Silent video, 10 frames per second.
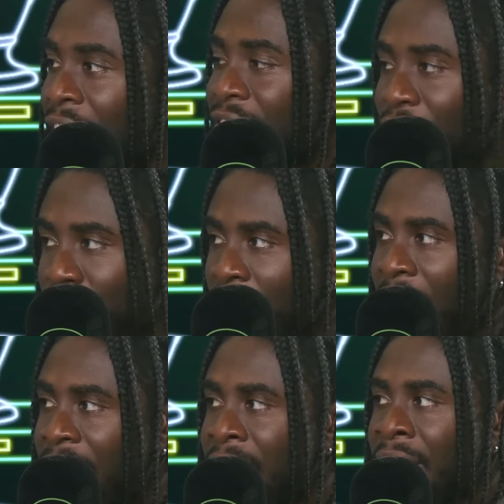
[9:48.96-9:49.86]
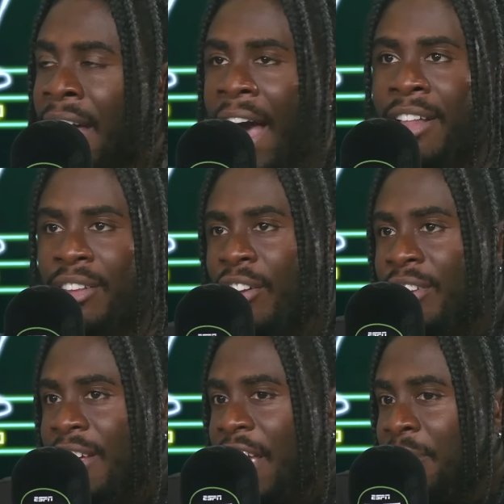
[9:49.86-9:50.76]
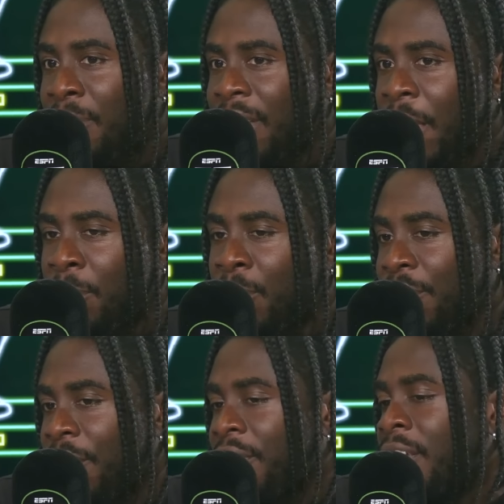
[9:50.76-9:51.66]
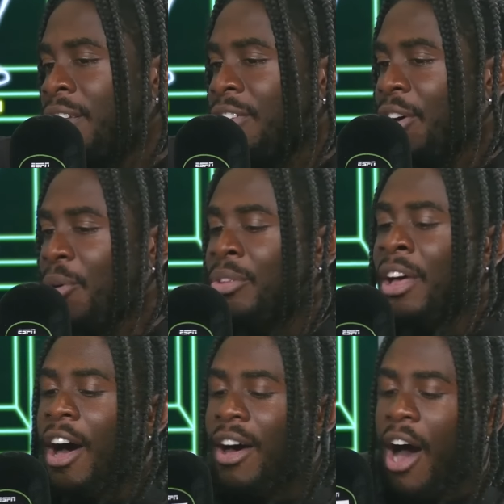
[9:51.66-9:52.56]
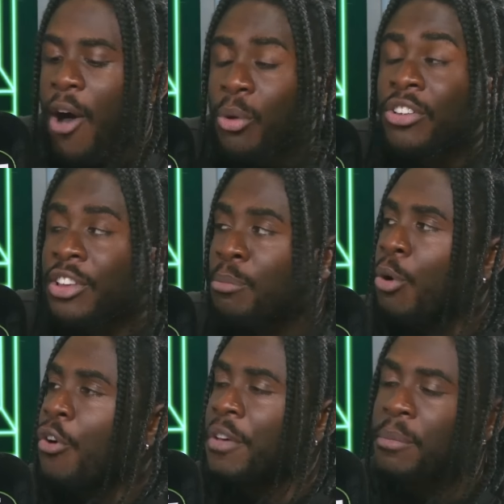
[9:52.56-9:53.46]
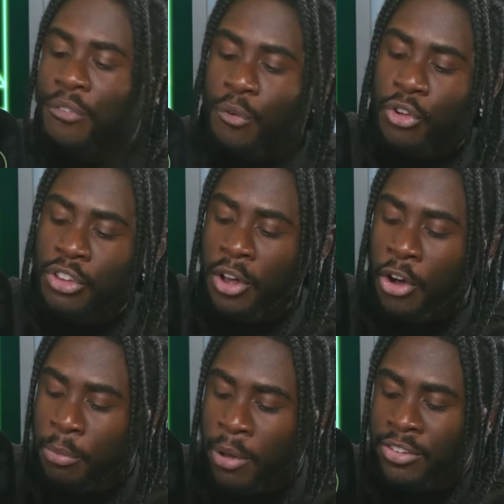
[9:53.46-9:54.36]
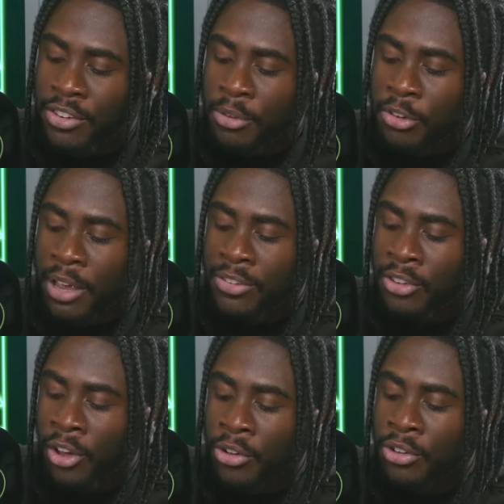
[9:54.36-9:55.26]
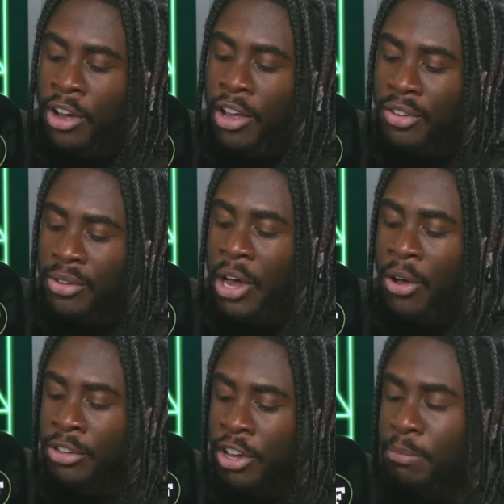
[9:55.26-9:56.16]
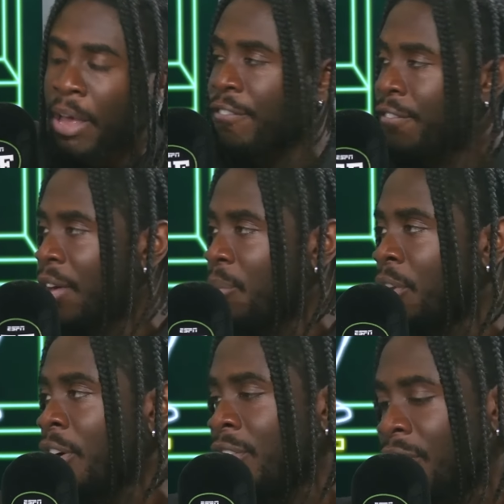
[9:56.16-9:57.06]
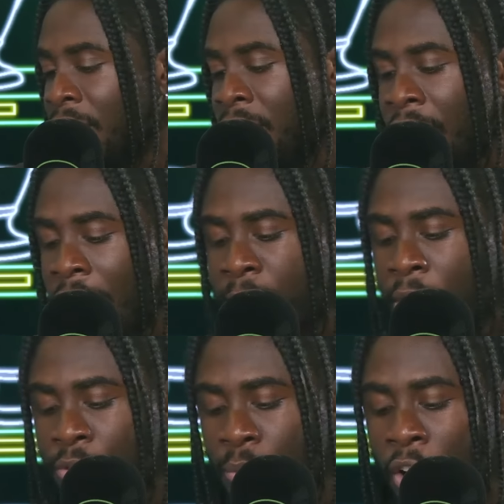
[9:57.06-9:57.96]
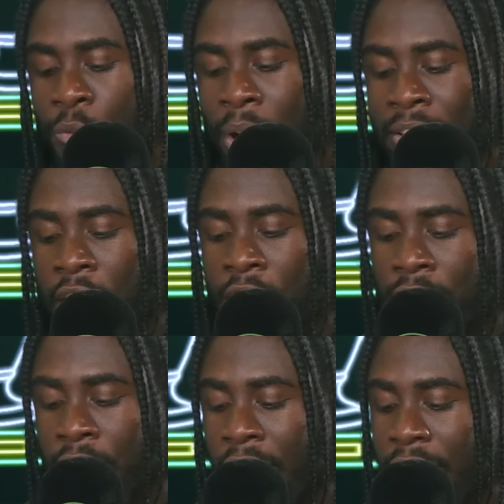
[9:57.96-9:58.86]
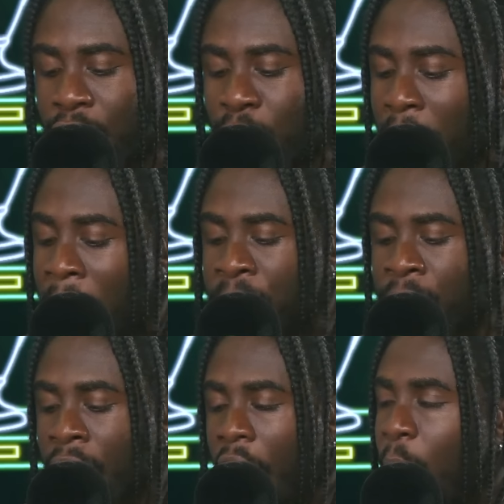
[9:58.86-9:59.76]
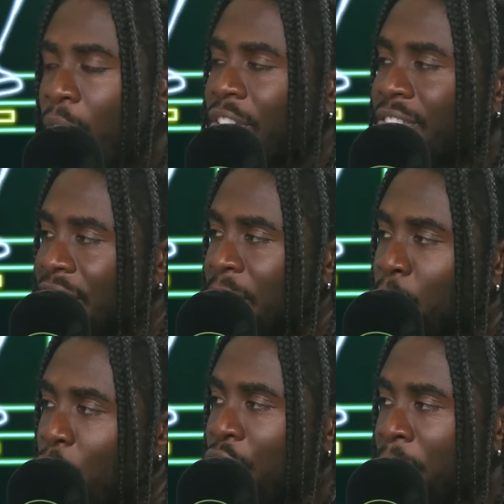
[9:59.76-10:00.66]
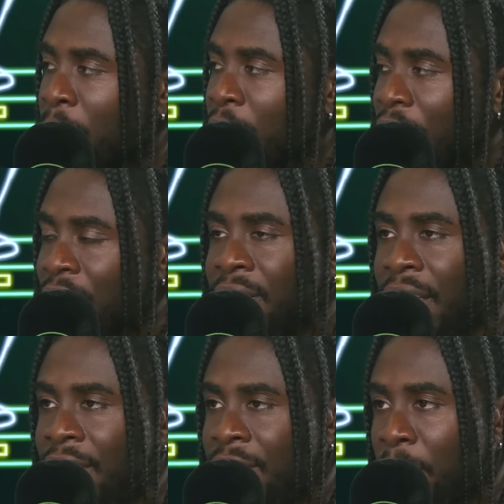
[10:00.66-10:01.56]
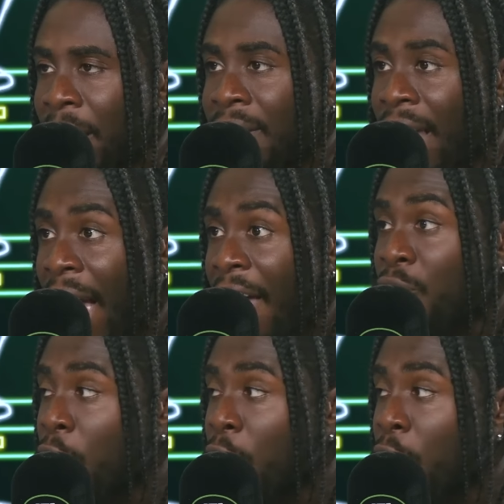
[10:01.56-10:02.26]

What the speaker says: He's exciting. Yeah. And Arteta gave him his debut at 15 years old. I want to see more of him. Of course, he occupies a similar space as to Odegaard. So now Odegaard's back fit. We're not going to see as much of Wanyeri as I'd like to. But I want to see more of him because I think that he's the player that has